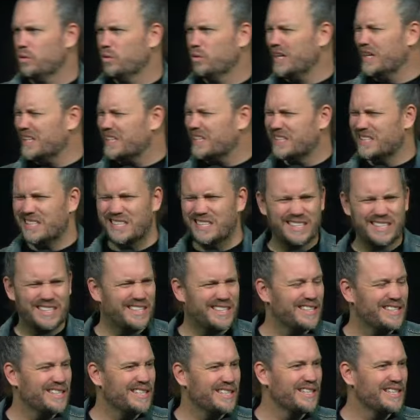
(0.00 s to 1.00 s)
What?
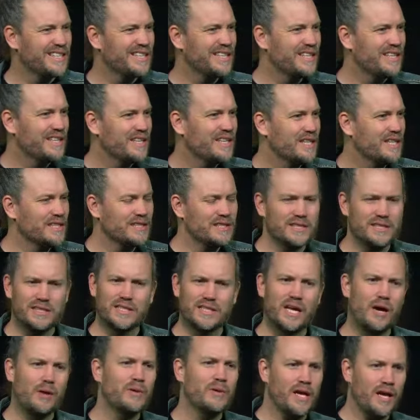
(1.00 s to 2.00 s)
This is
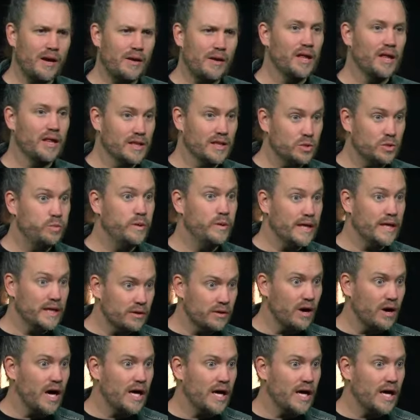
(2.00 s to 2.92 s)
now become, this is weird,